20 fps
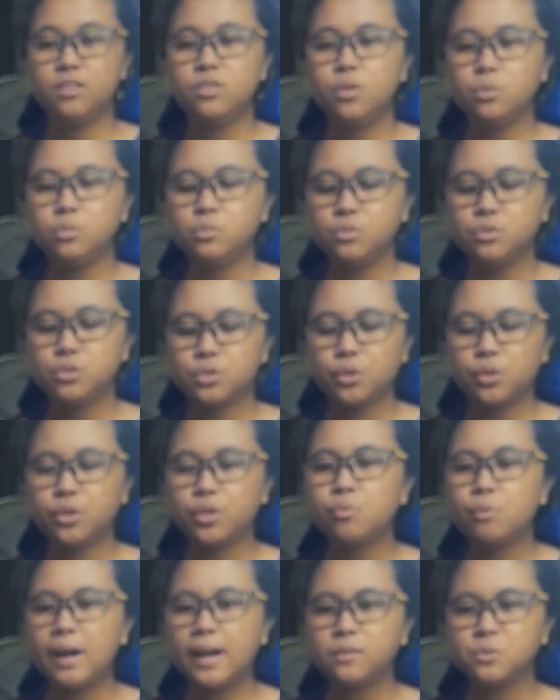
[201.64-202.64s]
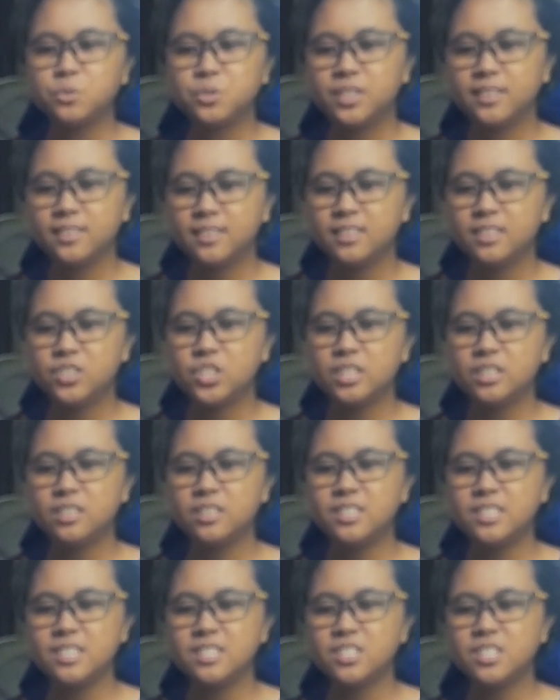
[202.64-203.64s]
Don't turn around.
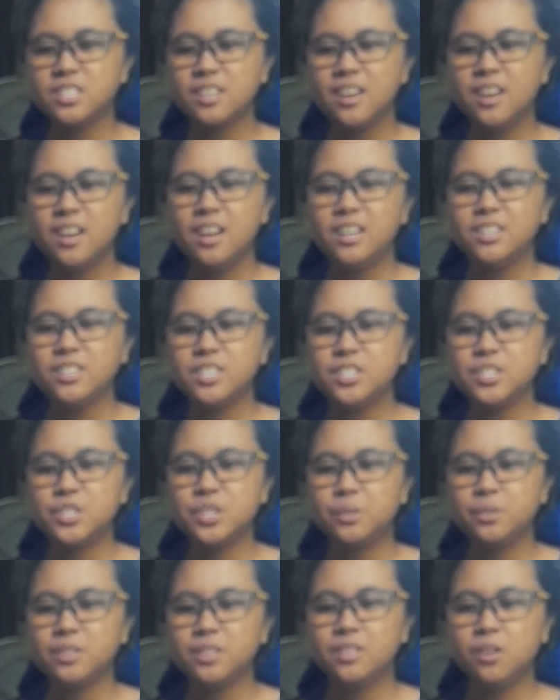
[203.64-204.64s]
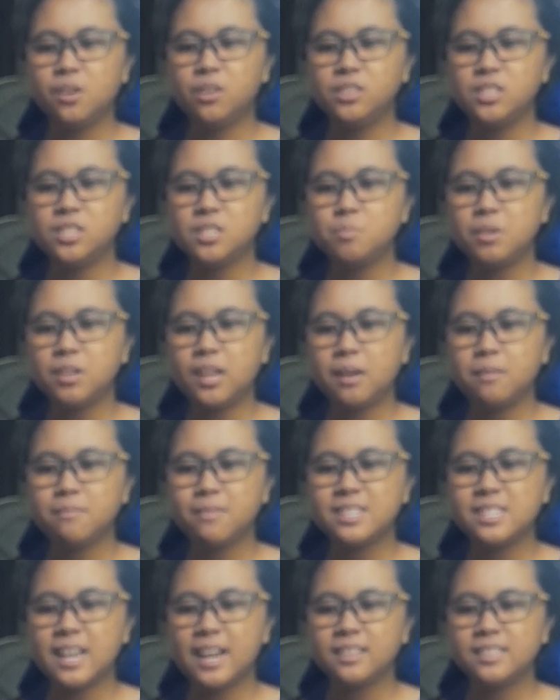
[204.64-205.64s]
Since she's cute, the audience became
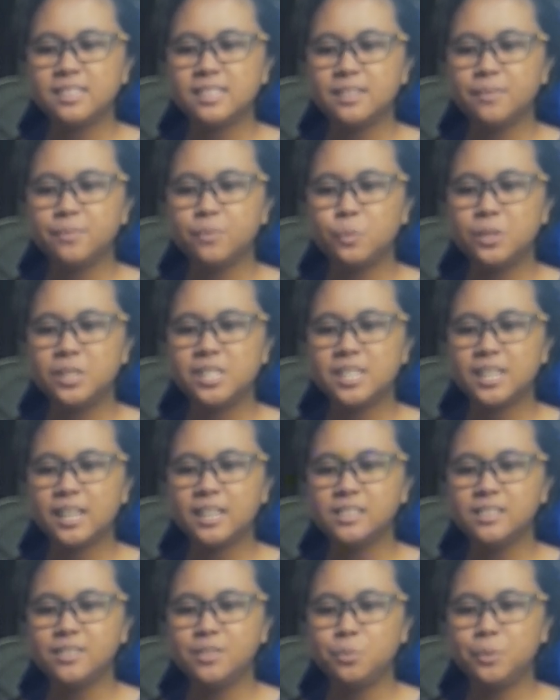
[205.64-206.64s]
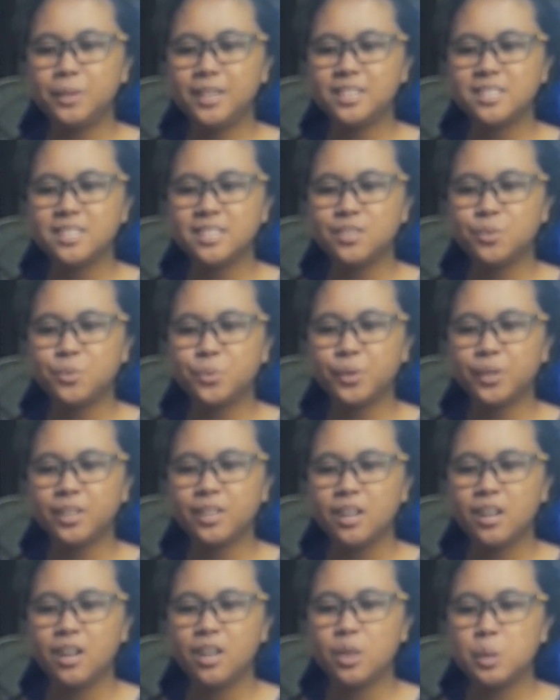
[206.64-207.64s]
excited. With the tail, the wings, and the horn,
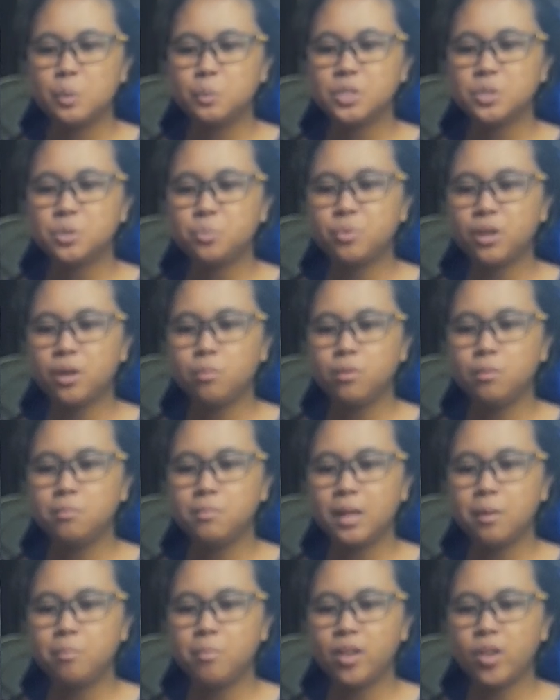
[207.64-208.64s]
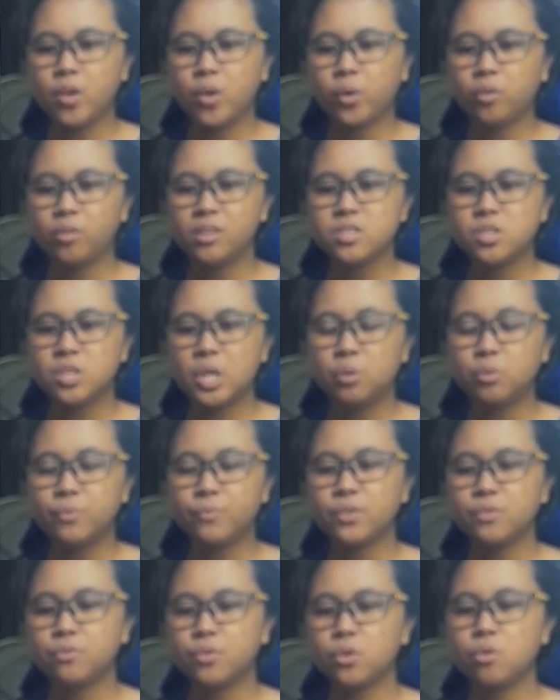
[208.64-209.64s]
there was no problem labeling her as cute.
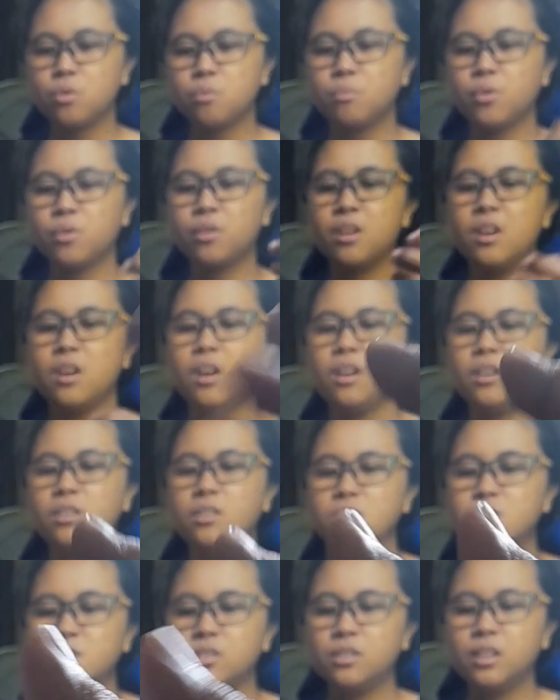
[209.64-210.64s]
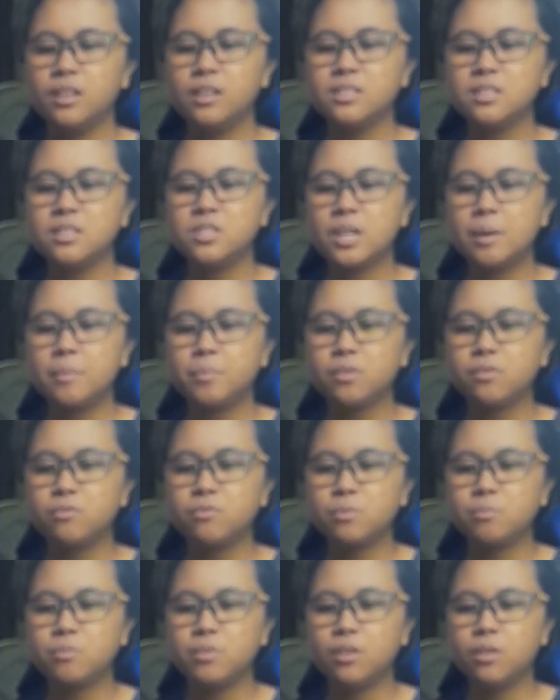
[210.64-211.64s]
Furthermore, Gozerl is a champion
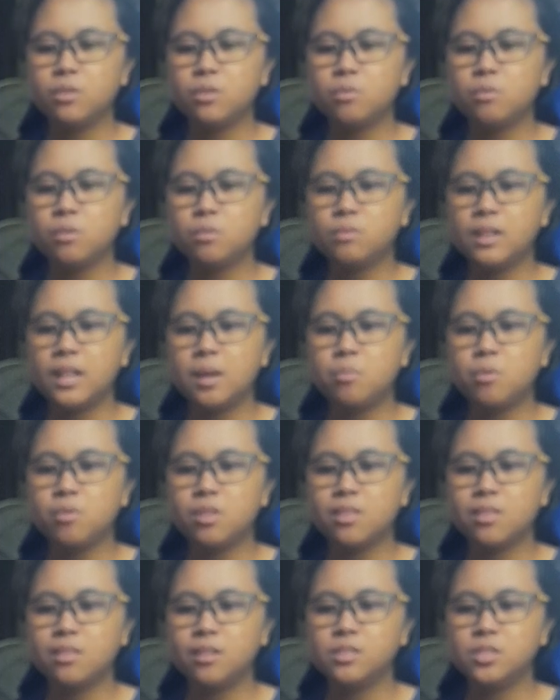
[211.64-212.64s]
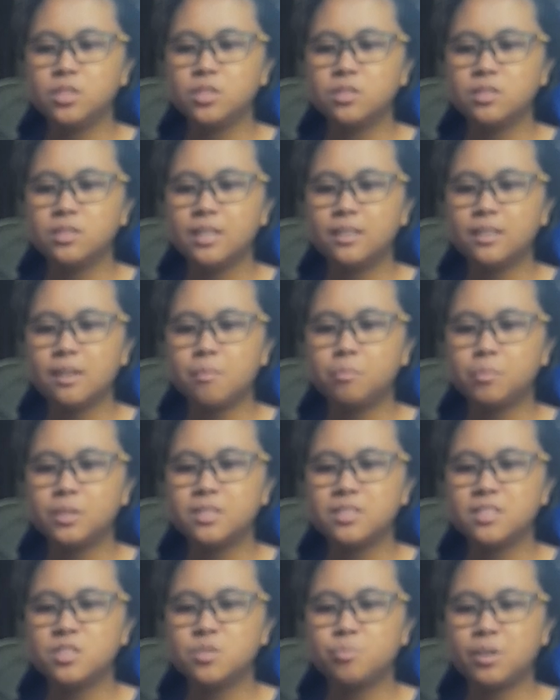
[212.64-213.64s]
from the underground labyrinth dungeon that
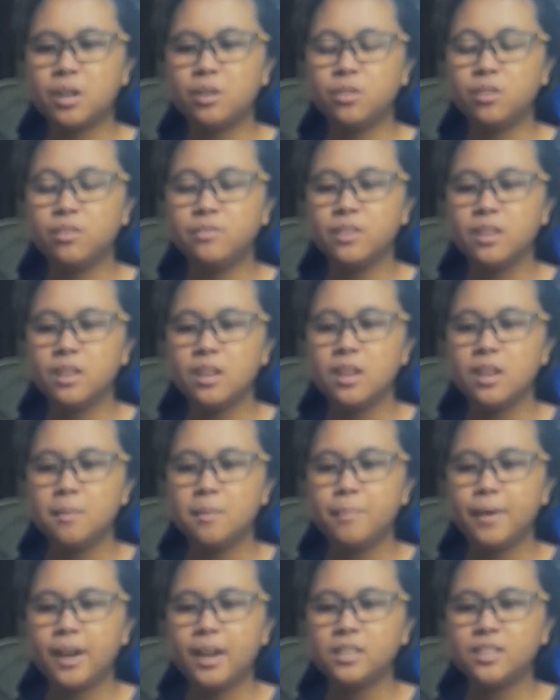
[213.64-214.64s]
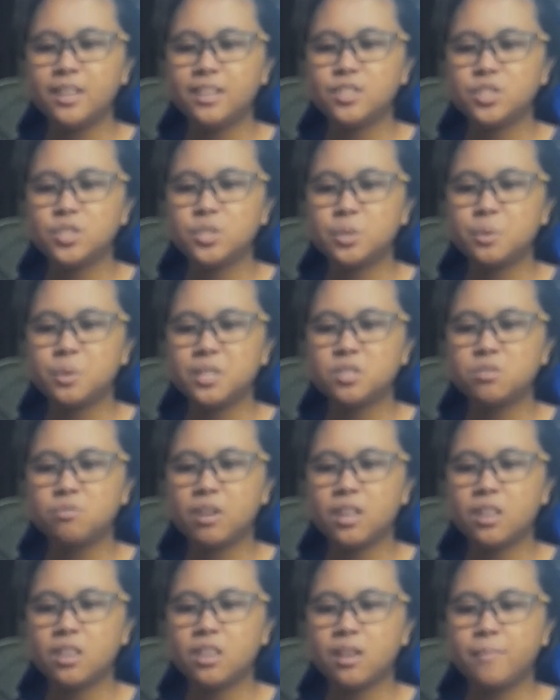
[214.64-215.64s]
Tempest is proud of. Pay attention to his
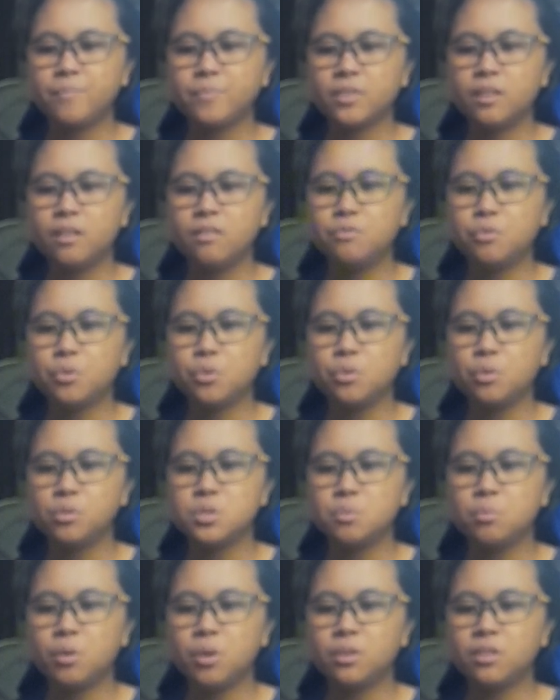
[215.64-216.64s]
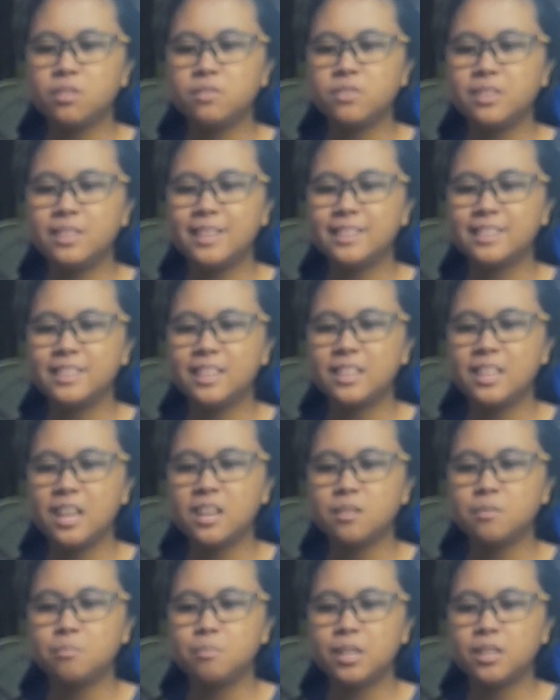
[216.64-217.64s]
strength, and for those who are confident that they
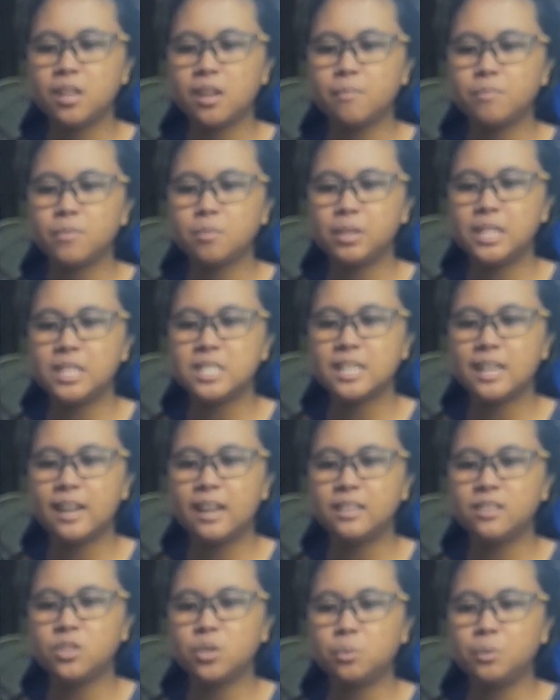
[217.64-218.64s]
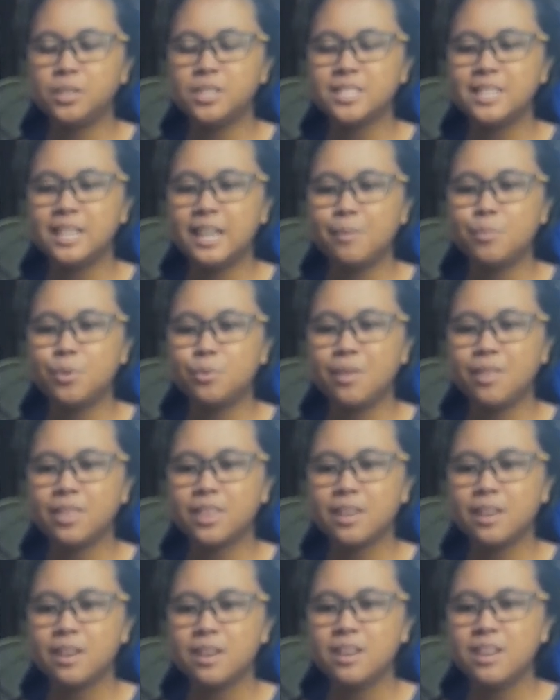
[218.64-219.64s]
can beat him, please head towards the
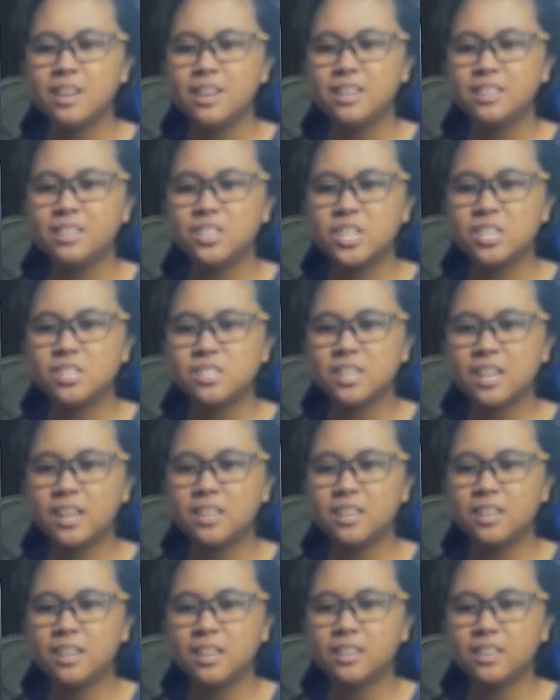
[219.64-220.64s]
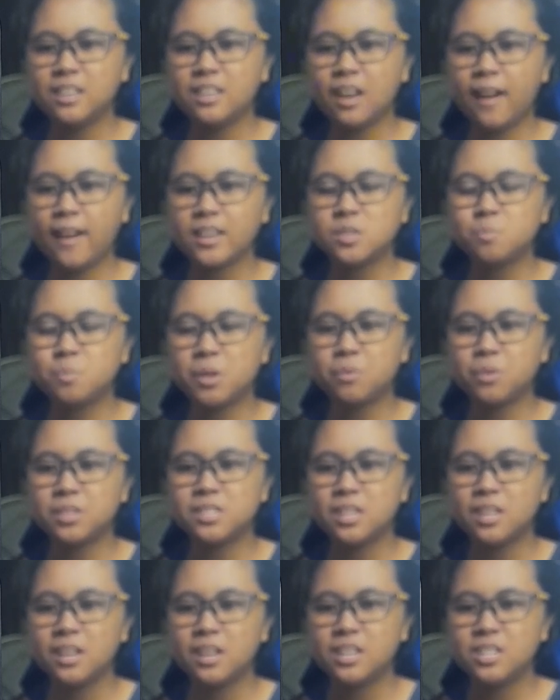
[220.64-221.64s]
labyrinth. She said it in high
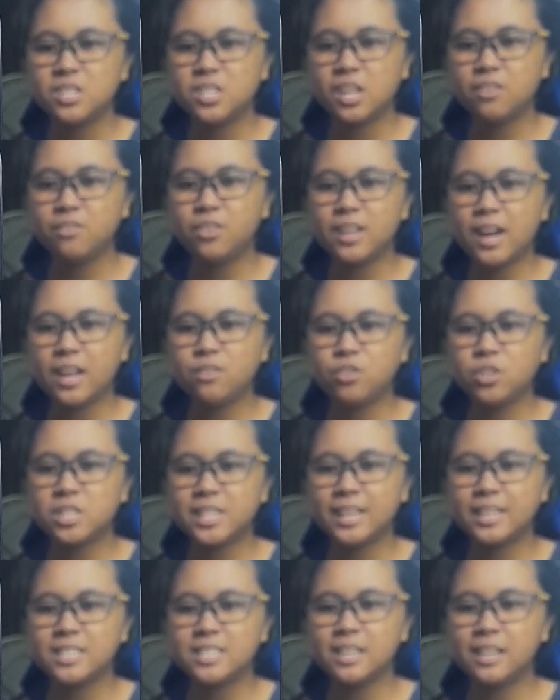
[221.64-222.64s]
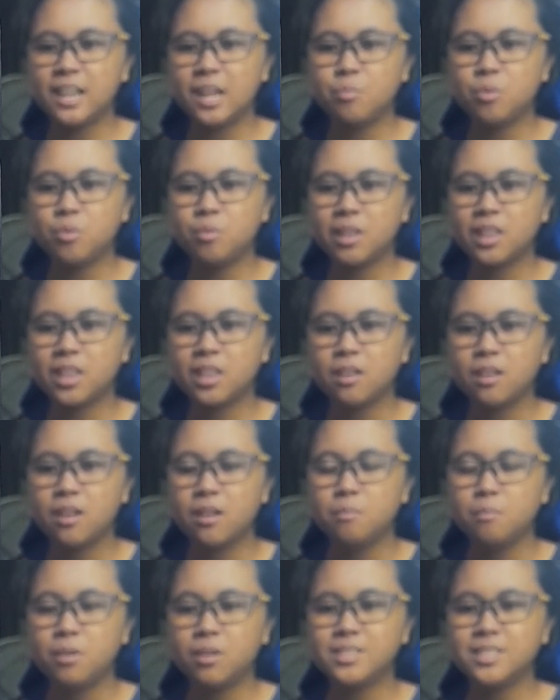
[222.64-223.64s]
spirits. She even advertised the labyrinth.
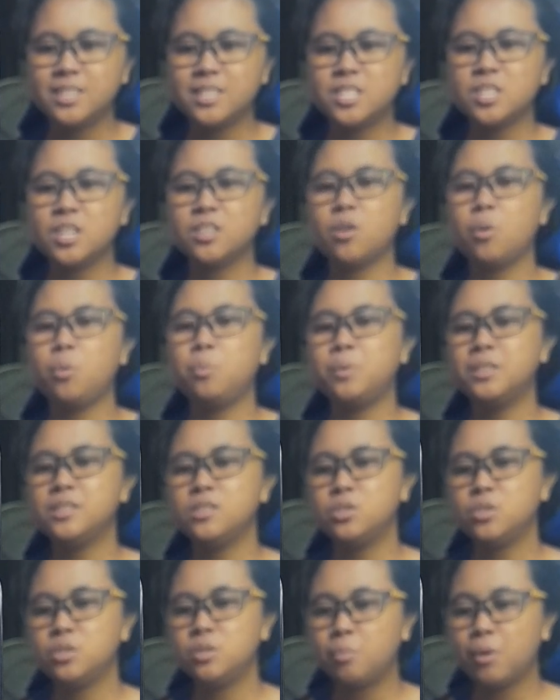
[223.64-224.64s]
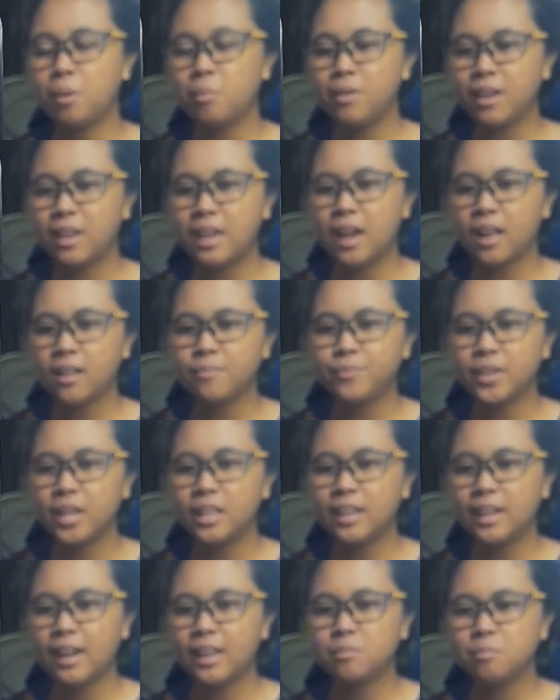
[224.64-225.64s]
Because it's not open to the public yet,
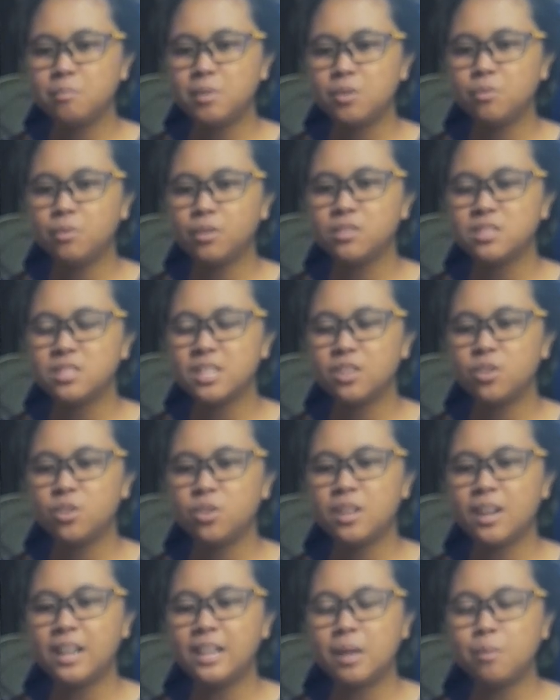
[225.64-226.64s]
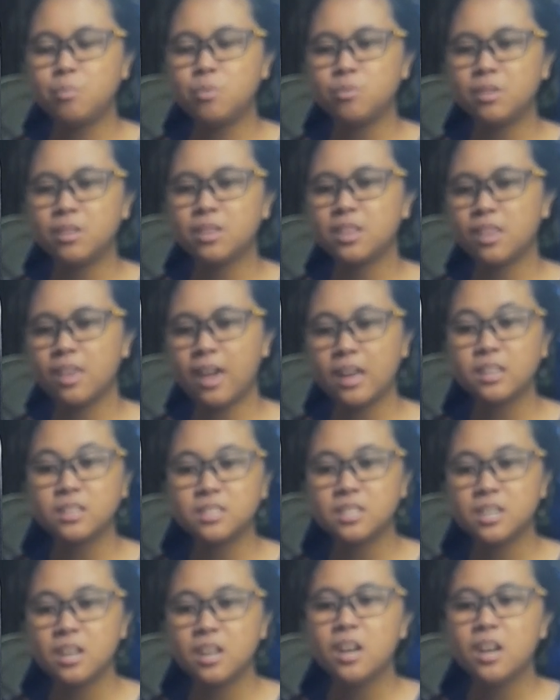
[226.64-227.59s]
it can't be considered a labyrinth yet.